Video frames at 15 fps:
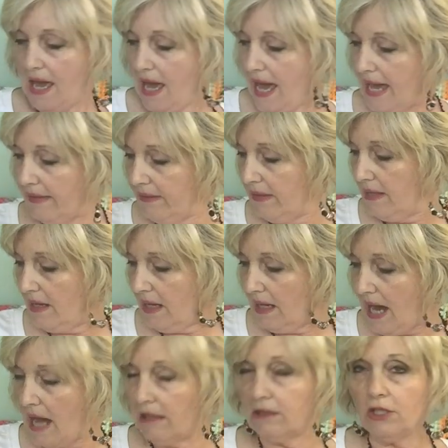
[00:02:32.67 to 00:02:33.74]
And
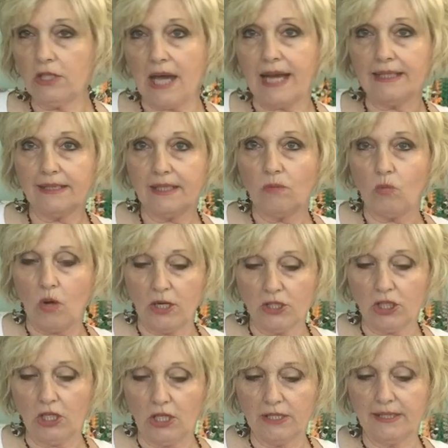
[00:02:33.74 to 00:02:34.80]
I said
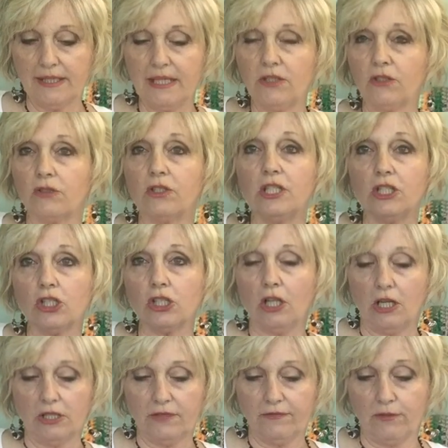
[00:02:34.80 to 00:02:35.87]
washcloths, these are
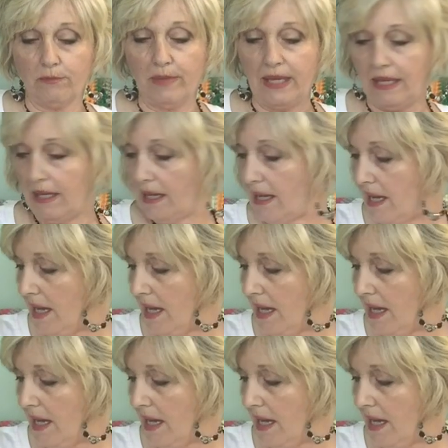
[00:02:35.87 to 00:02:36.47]
dishcloths for me,